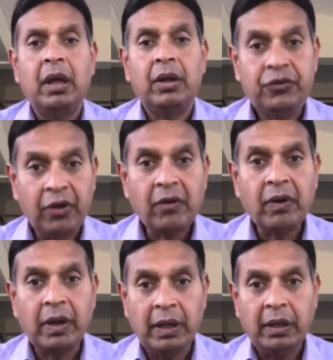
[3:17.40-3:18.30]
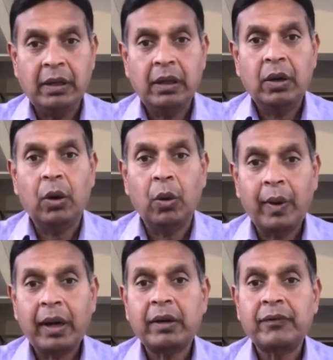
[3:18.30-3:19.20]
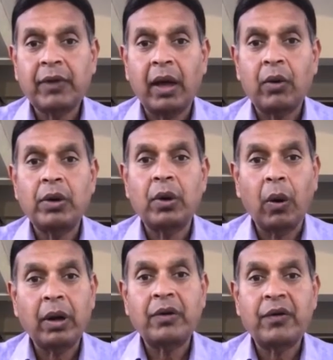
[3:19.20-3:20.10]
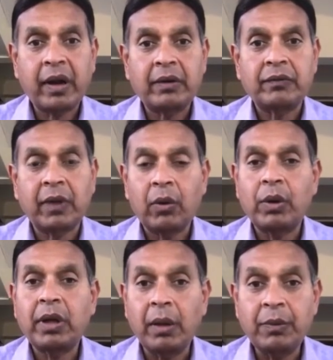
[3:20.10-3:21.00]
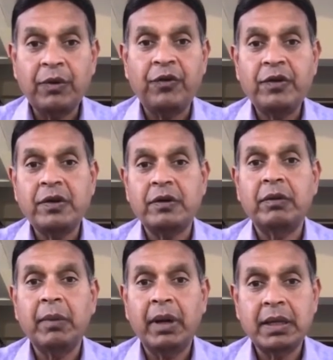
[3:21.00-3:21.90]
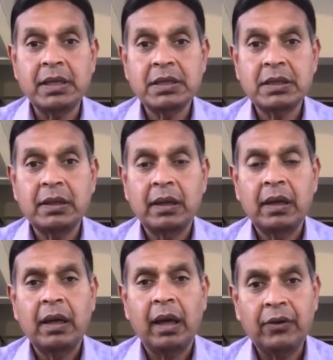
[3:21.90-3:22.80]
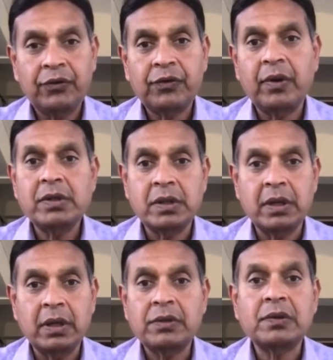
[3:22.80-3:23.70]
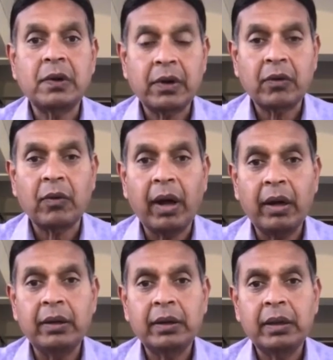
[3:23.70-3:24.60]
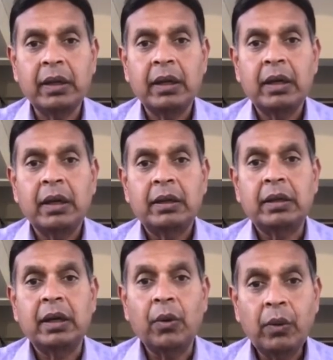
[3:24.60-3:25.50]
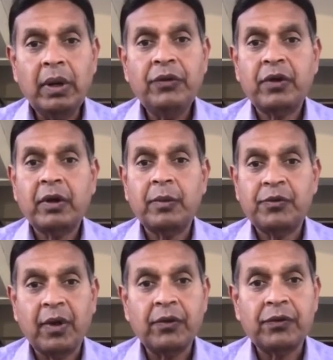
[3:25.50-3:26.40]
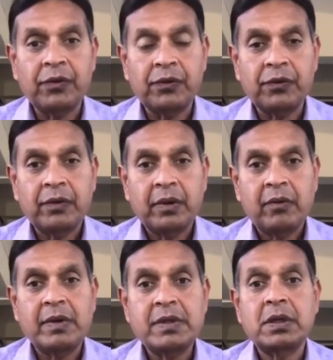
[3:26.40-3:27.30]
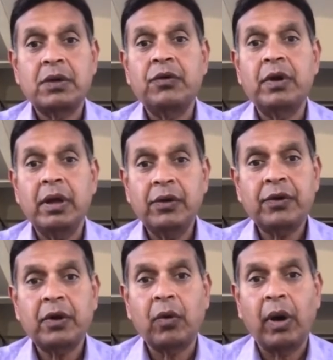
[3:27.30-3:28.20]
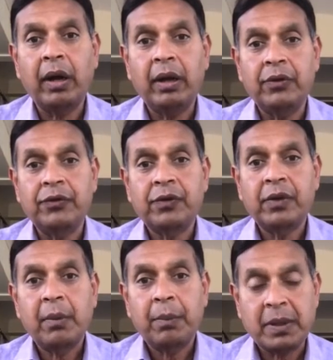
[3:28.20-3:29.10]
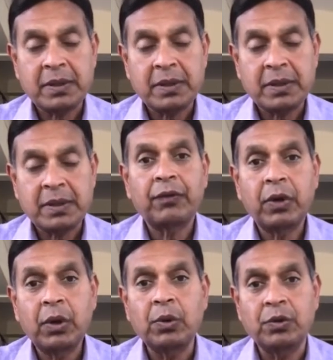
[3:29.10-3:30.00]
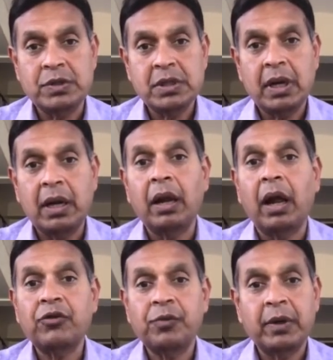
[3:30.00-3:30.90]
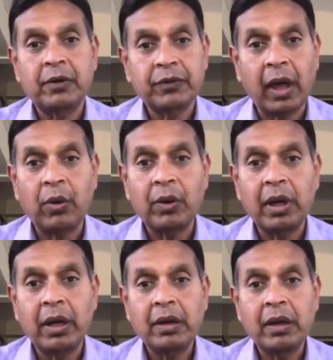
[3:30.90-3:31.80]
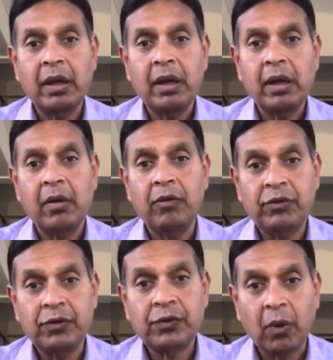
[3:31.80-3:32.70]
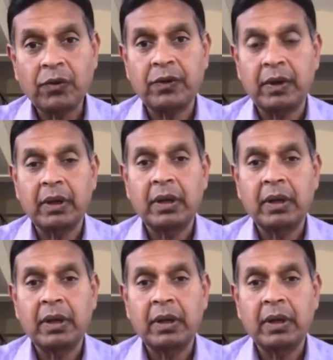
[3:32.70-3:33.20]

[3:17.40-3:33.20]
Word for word: Generally, overactive thyroid or underactive thyroid can be treated with medication and surgery is not required. The only circumstances when surgery is required is presence of huge enlargement of thyroid gland, which is causing